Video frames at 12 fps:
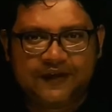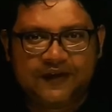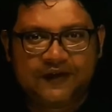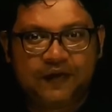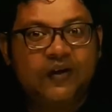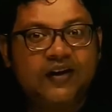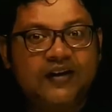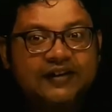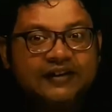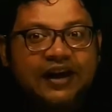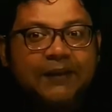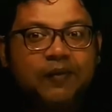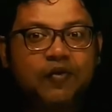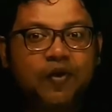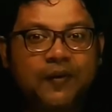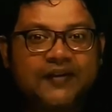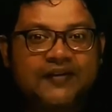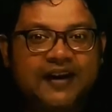So it's a type of
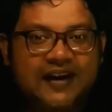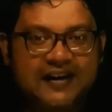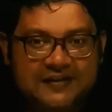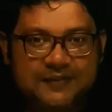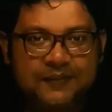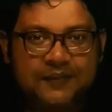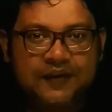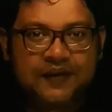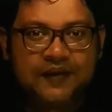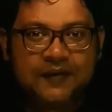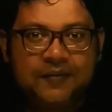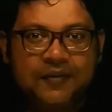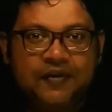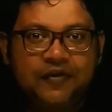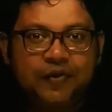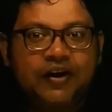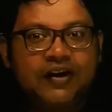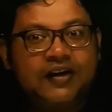commensalism. Means
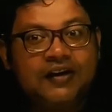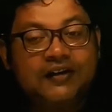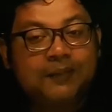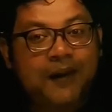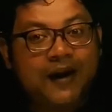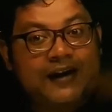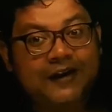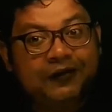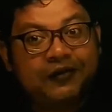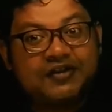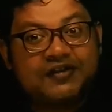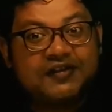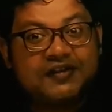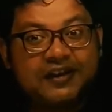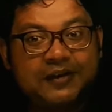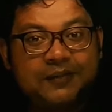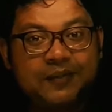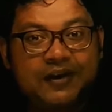what? The pilot fishes is
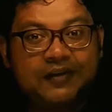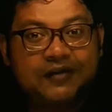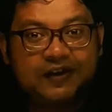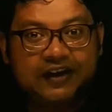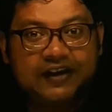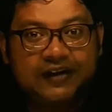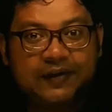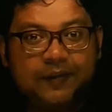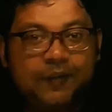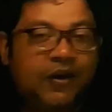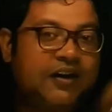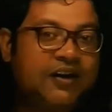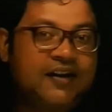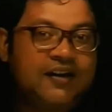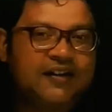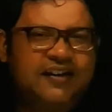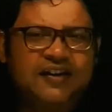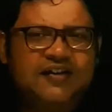getting benefited, but
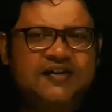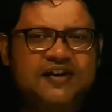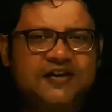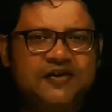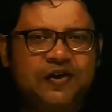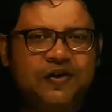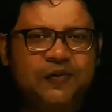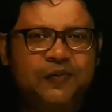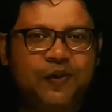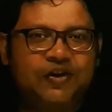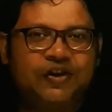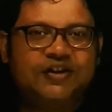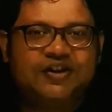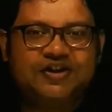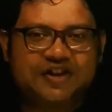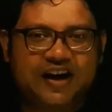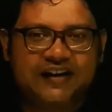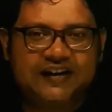it does not bother the
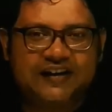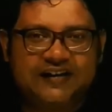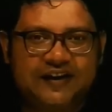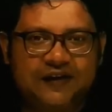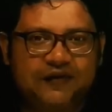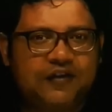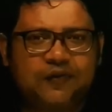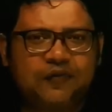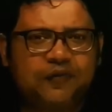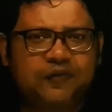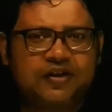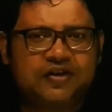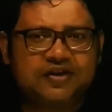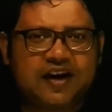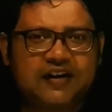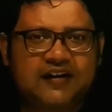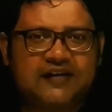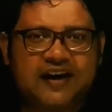shark itself. The
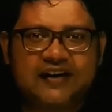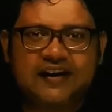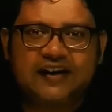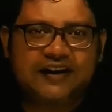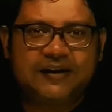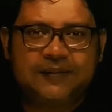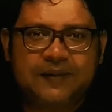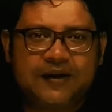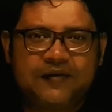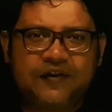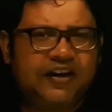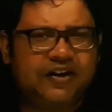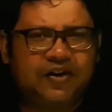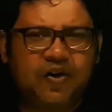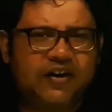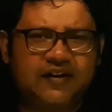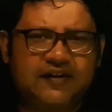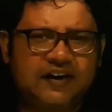shark is neither getting benefited nor
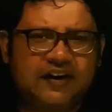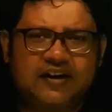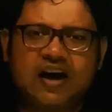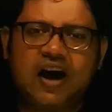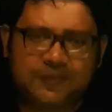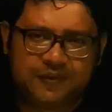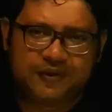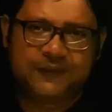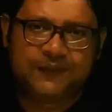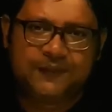it is getting harmed.